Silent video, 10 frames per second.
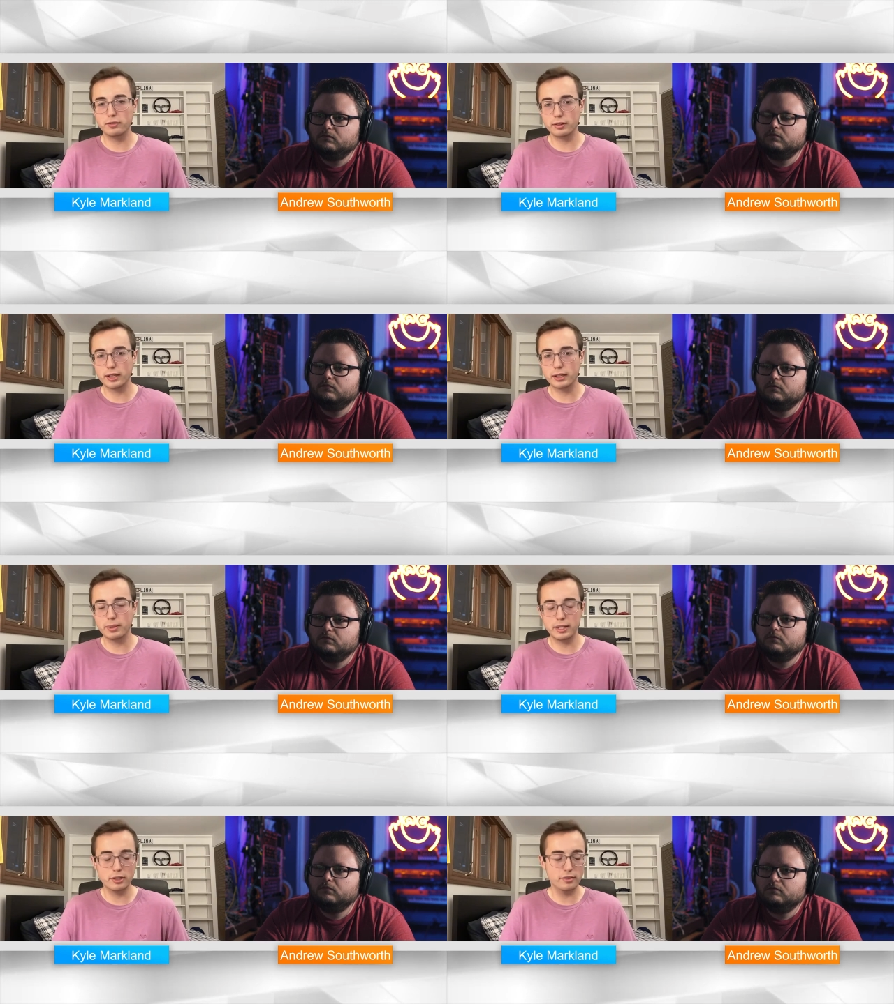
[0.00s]
Speaker 1: the two different
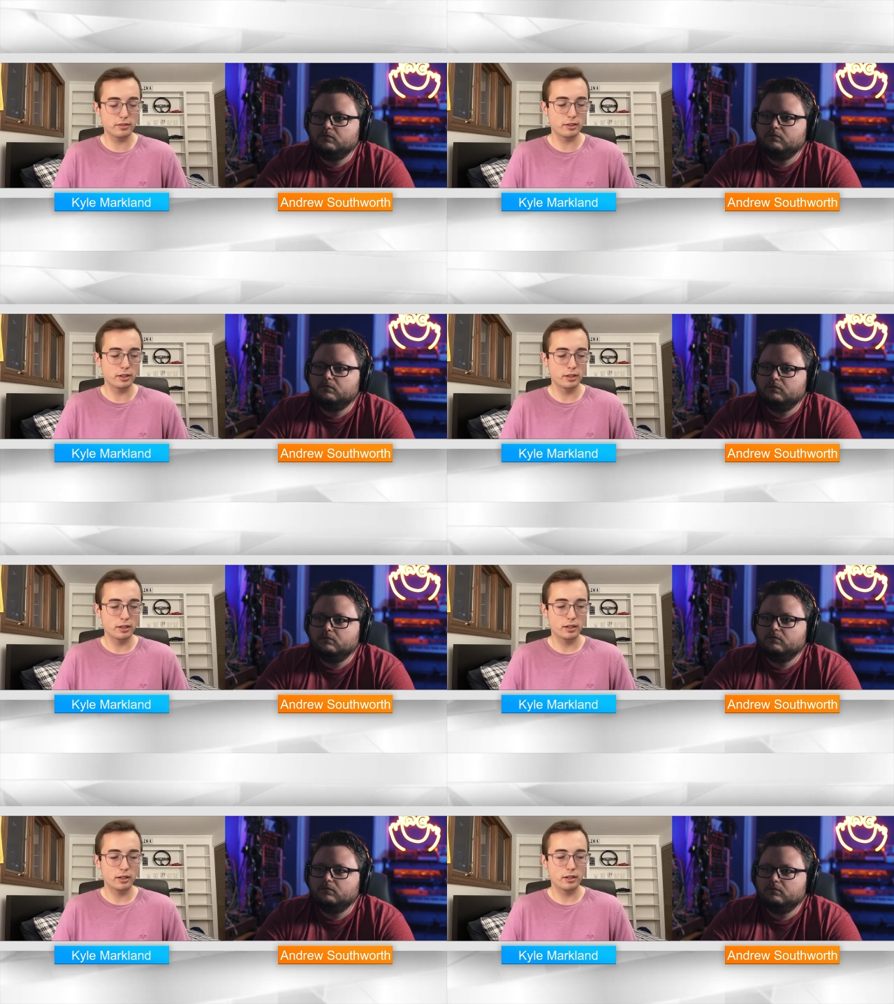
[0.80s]
landing pages.
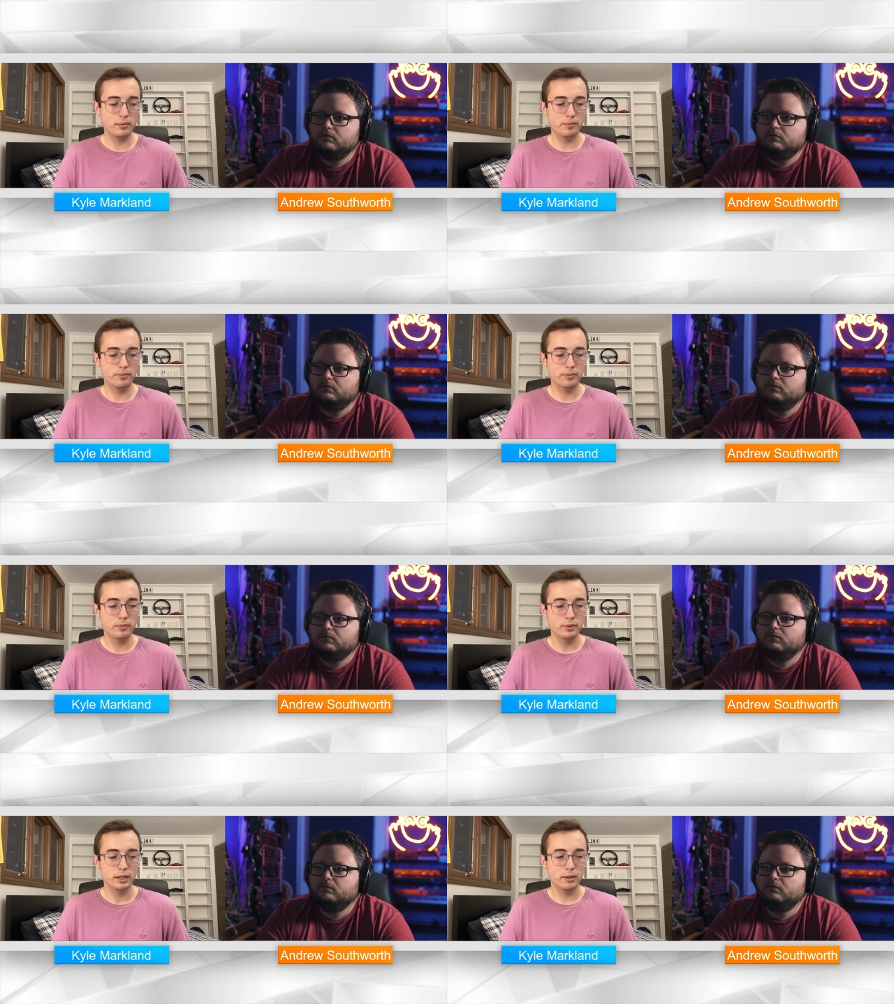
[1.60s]
Um,
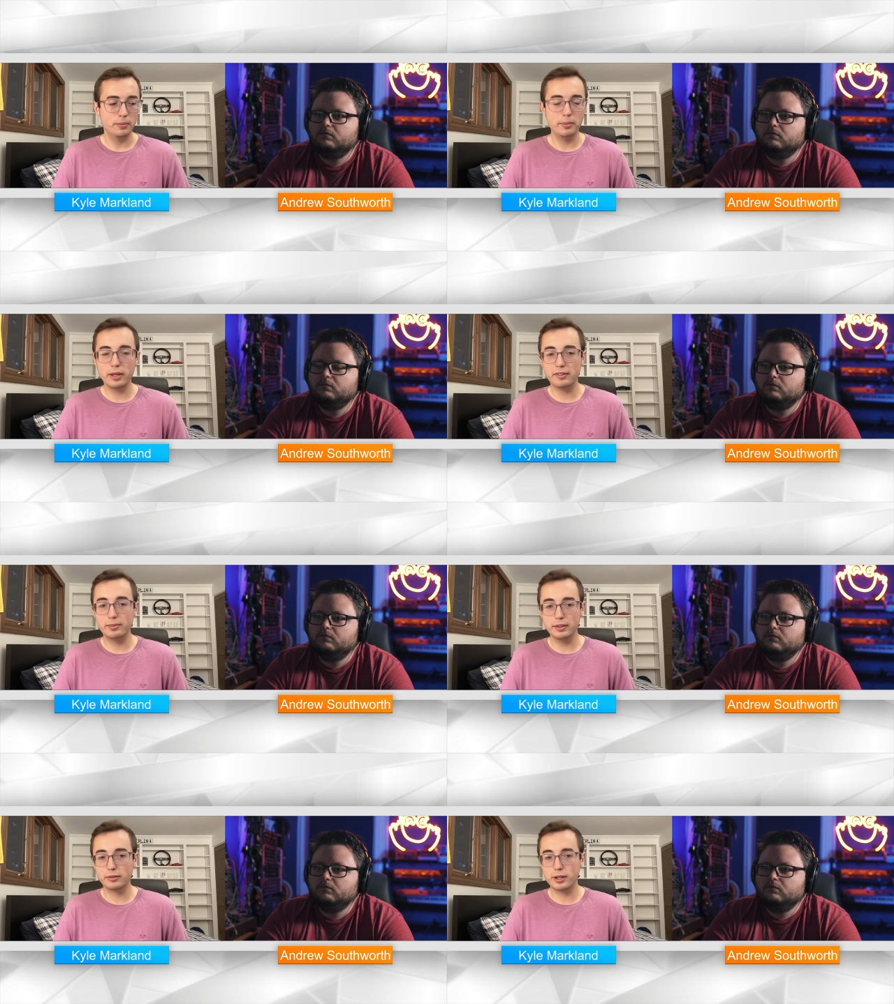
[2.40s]
and people
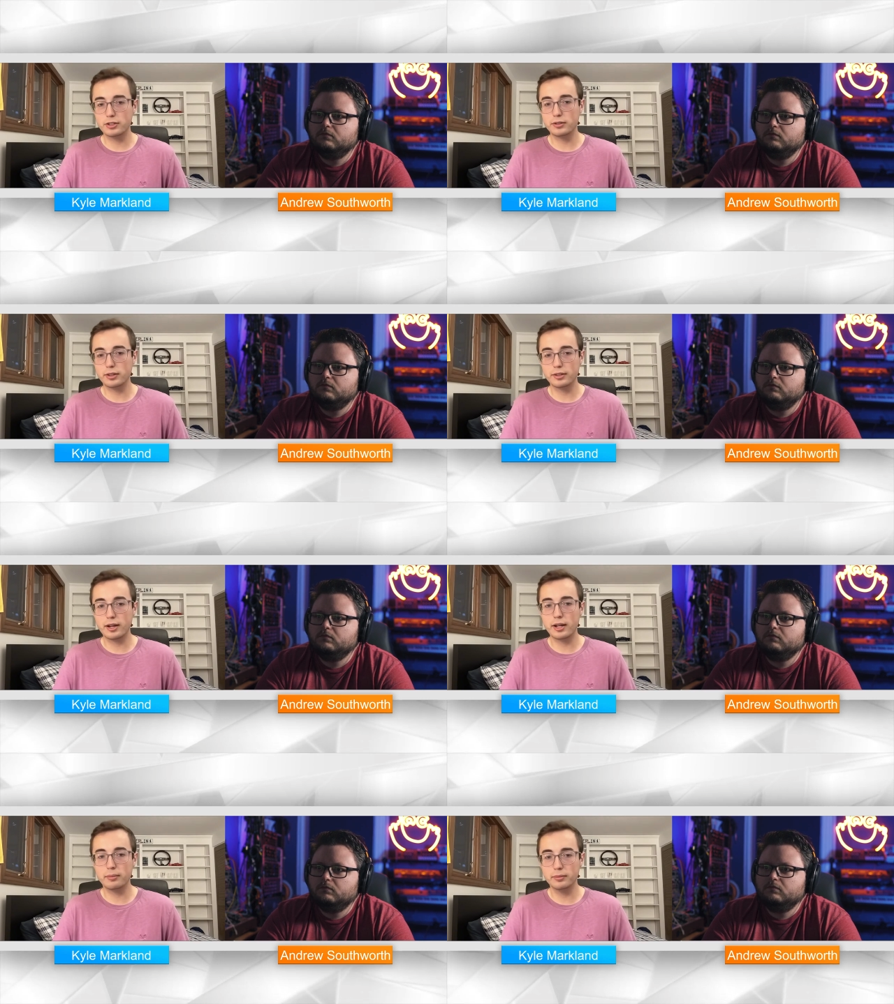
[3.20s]
ask me this question all
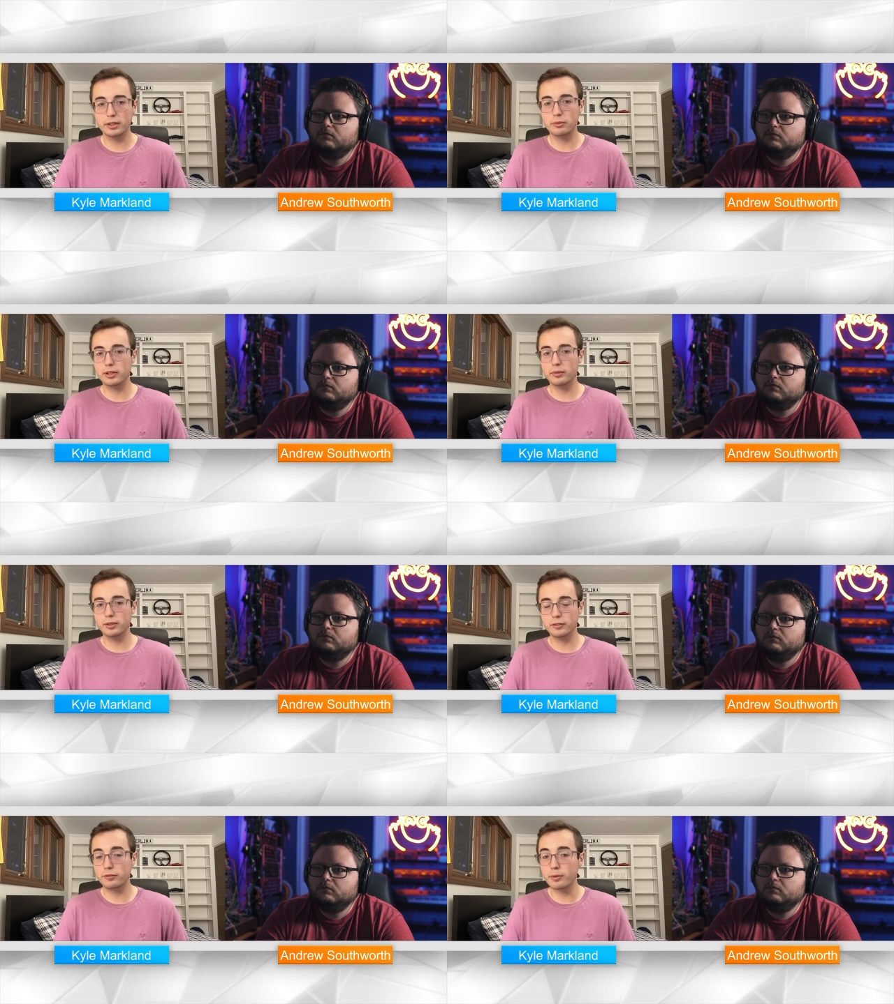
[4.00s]
the time. You know, what
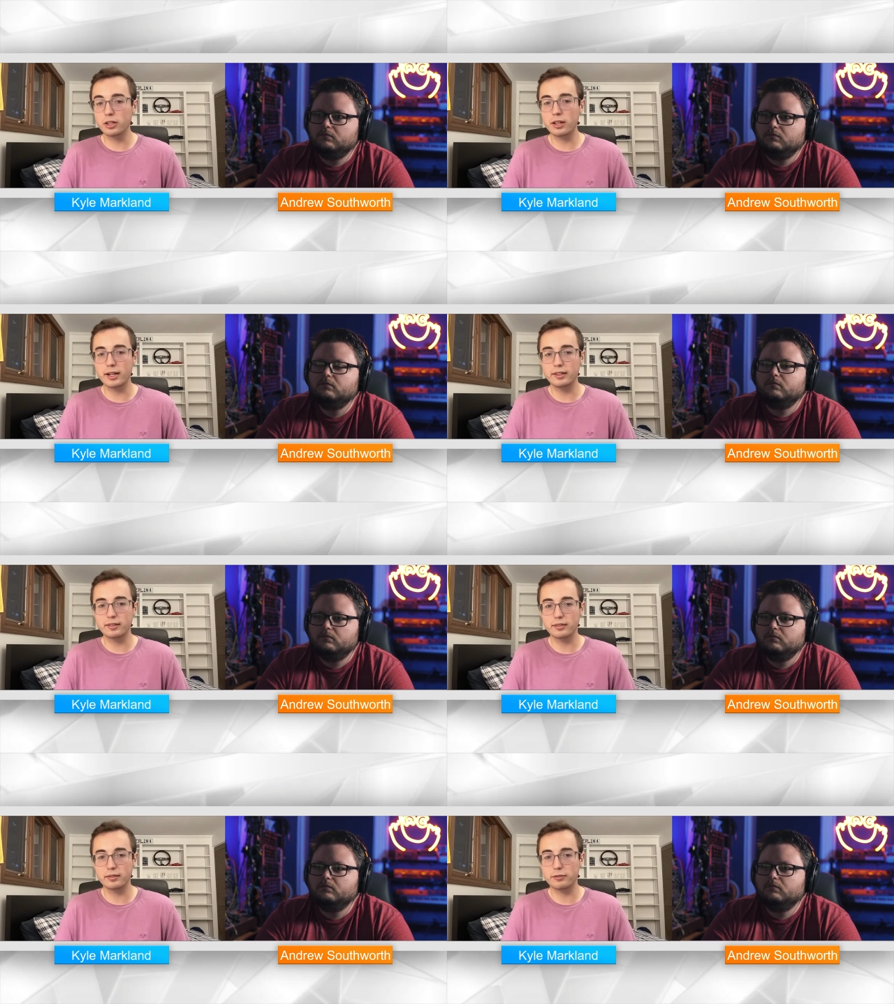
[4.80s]
from
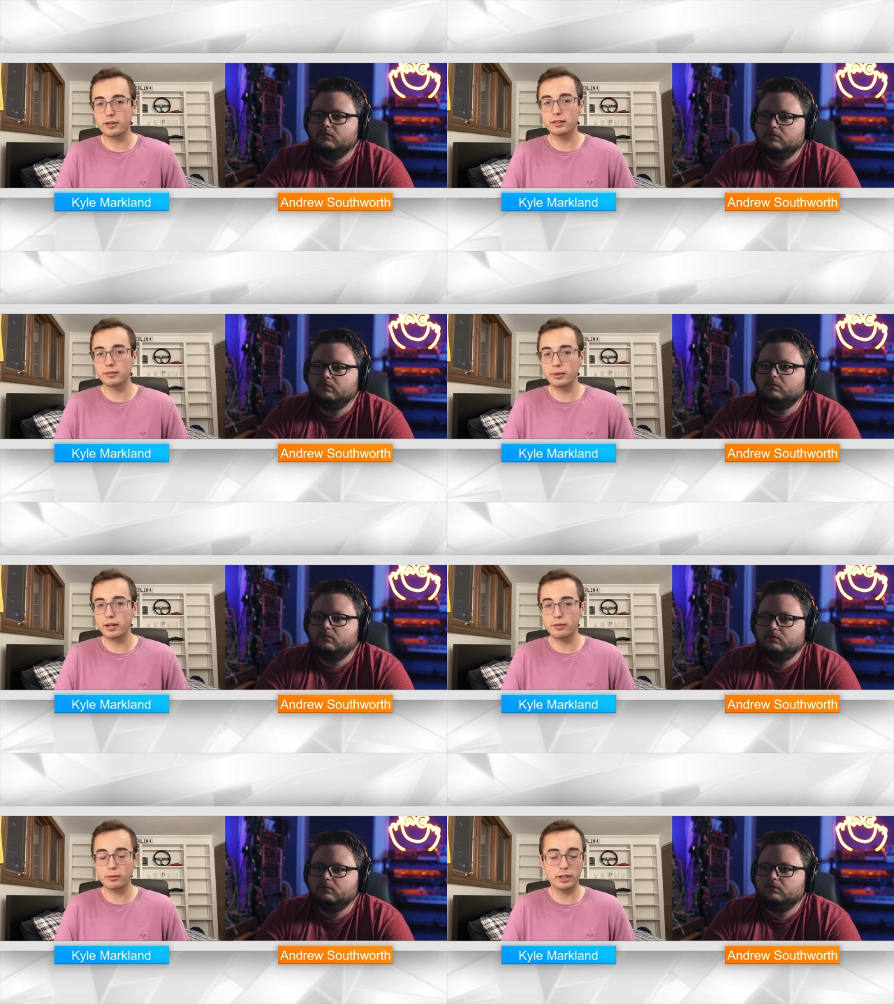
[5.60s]
clients,
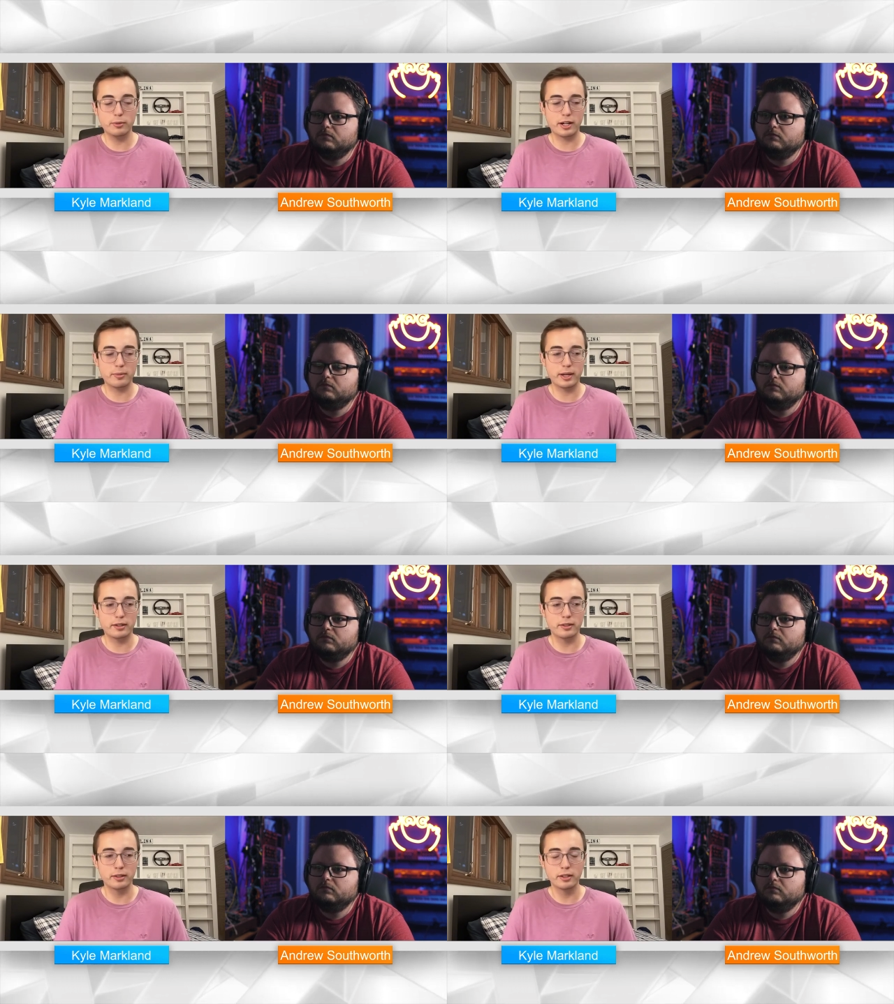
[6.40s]
friends, whatever. What do you
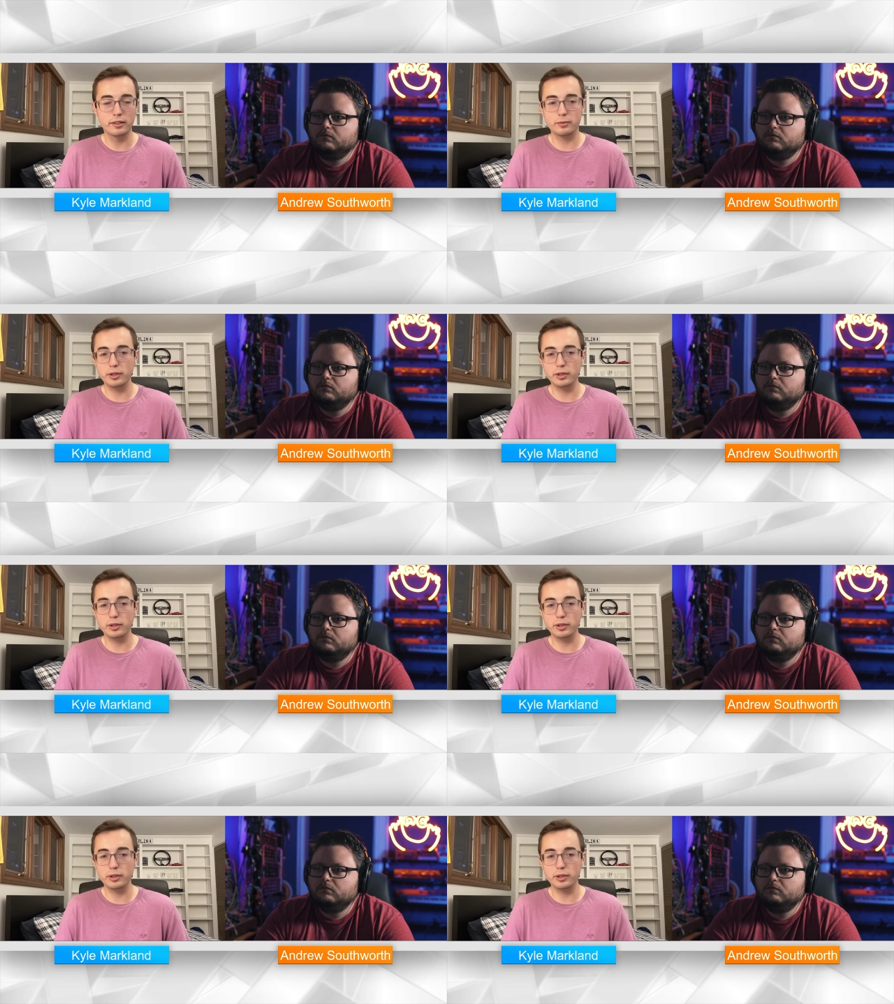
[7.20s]
recommend?